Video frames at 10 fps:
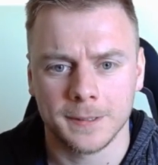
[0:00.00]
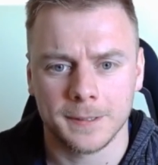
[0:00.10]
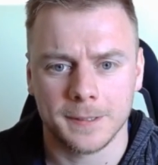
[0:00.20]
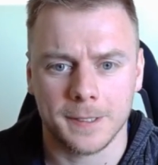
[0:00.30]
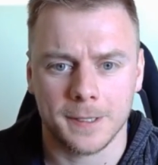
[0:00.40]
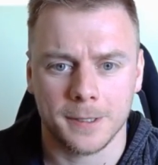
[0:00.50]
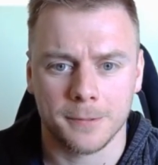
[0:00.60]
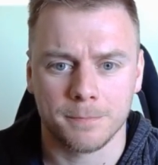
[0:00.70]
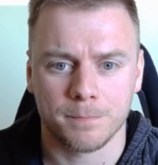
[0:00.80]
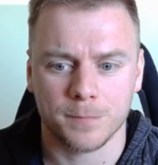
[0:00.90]

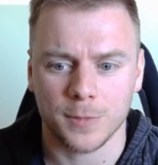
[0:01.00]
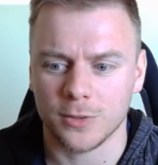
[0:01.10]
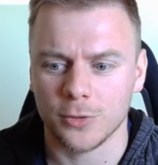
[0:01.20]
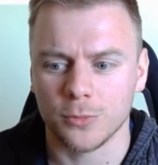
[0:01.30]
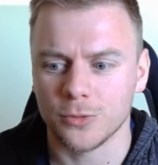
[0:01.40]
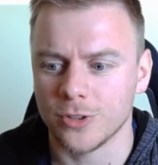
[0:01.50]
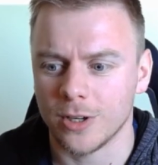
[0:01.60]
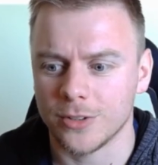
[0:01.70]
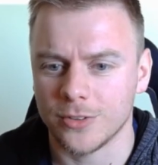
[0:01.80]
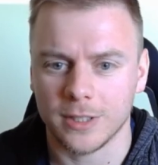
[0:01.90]
um, 200
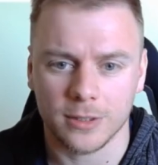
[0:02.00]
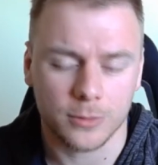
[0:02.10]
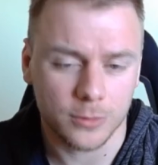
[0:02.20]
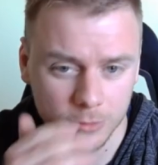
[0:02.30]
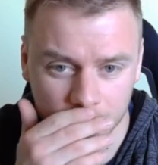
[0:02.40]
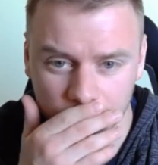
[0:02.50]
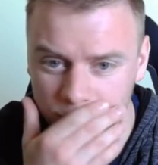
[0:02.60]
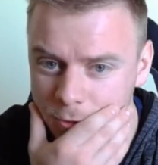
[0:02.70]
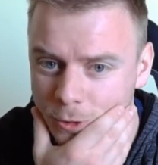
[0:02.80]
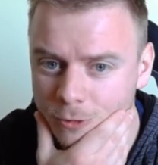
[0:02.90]
dollars I think or 200
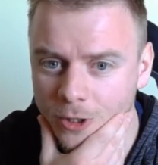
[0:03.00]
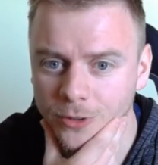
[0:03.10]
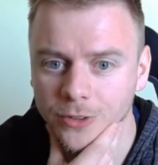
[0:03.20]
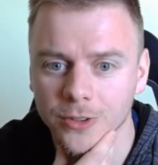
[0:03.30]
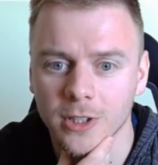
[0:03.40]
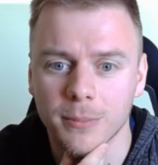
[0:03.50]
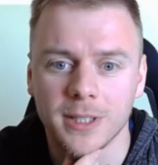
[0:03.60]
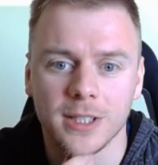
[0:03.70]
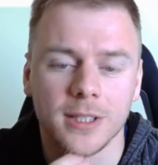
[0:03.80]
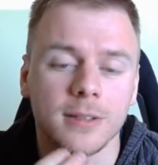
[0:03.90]
euros it's going to
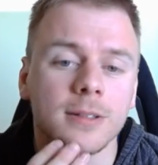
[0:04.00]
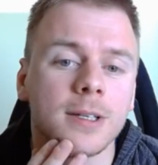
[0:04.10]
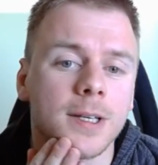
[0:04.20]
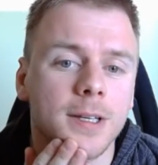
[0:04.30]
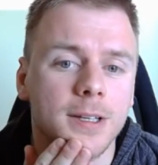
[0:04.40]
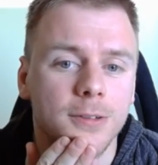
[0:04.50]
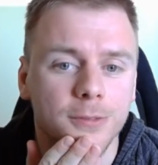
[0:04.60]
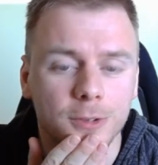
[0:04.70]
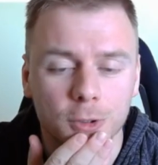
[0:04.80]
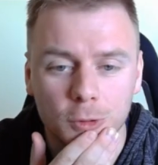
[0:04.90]
be uh,
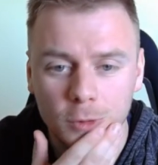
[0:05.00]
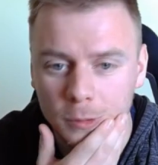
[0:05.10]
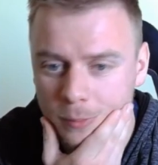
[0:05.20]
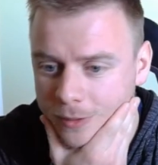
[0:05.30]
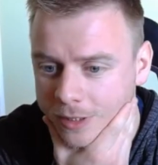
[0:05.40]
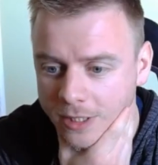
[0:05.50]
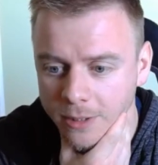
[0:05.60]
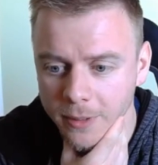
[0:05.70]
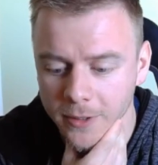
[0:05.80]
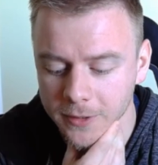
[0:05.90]
for Europe and in
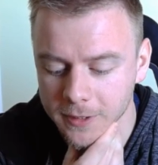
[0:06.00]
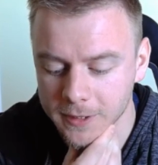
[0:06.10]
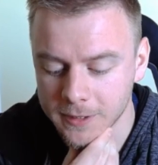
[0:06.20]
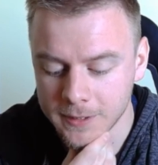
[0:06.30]
America.